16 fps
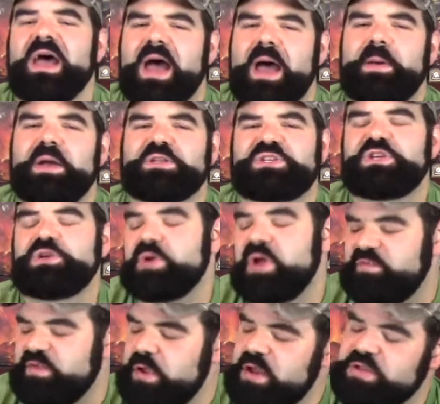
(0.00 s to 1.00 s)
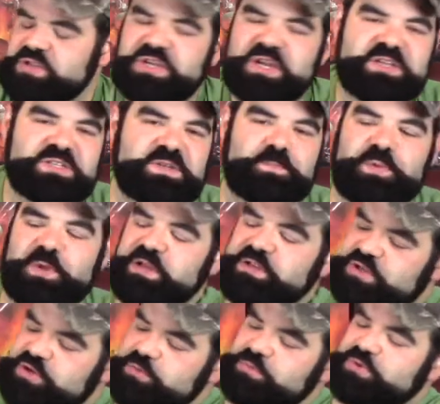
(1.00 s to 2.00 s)
How about you? Have you had a chance to play
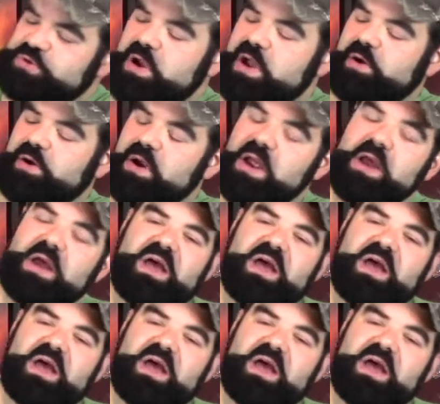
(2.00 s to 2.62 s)
Tomb Trader?